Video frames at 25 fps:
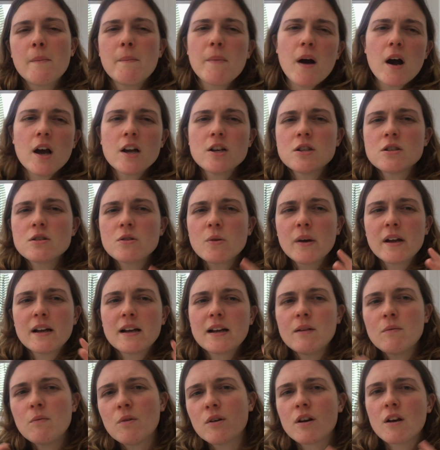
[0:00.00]
but I just
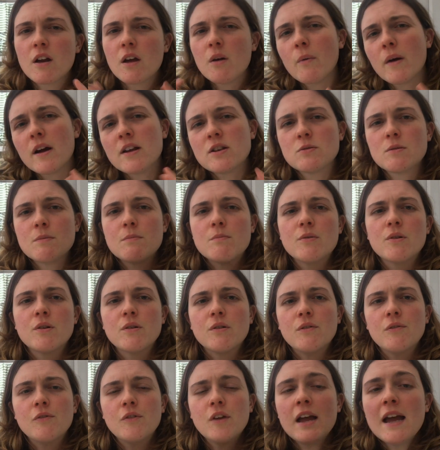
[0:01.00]
quickly want to know where to
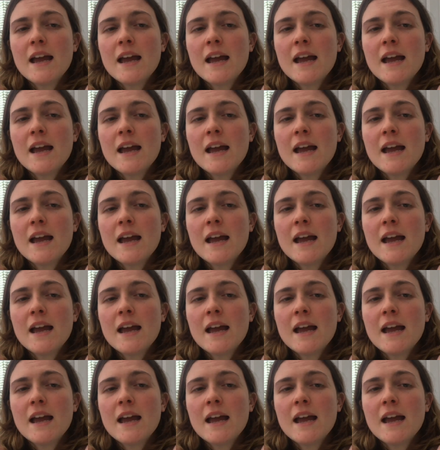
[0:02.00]
improve.